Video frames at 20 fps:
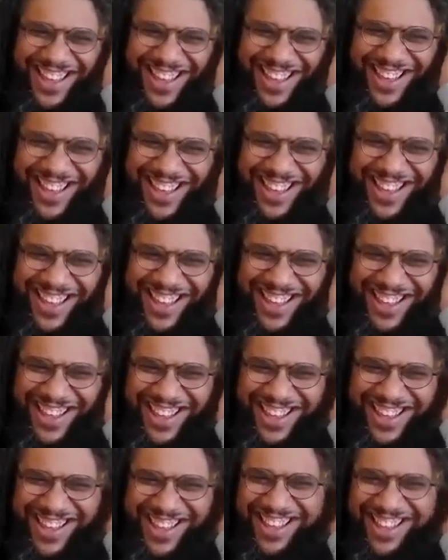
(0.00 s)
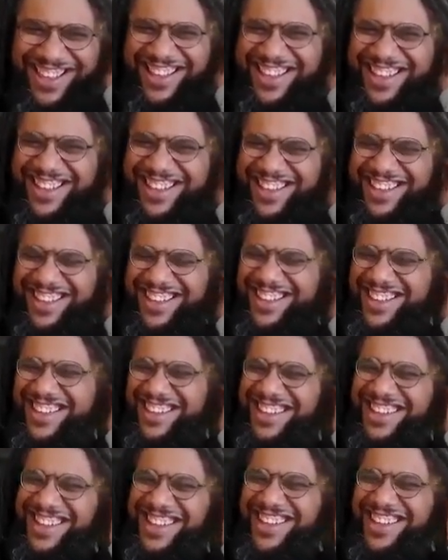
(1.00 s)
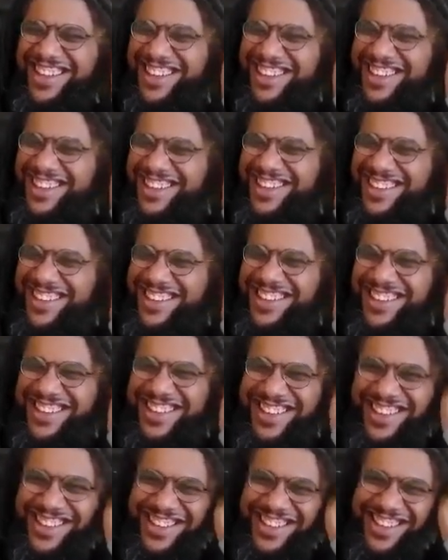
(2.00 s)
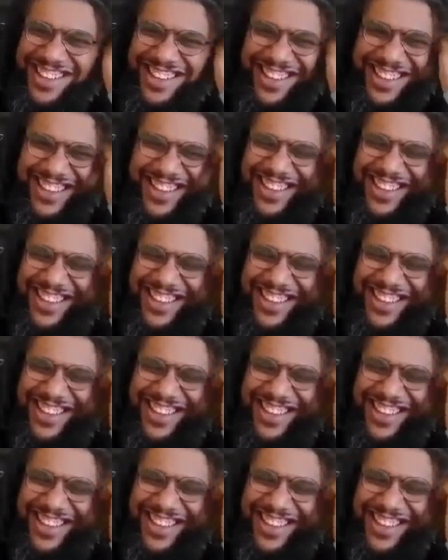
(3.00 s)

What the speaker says: (silent)